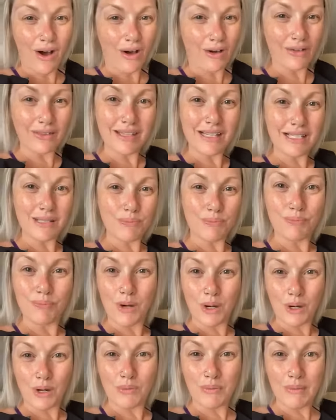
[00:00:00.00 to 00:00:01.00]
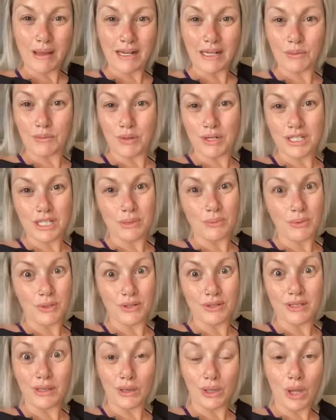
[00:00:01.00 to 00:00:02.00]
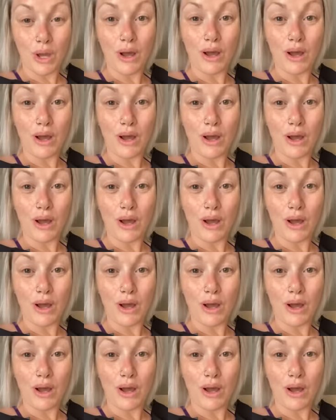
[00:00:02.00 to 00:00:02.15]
All these hermetic principles and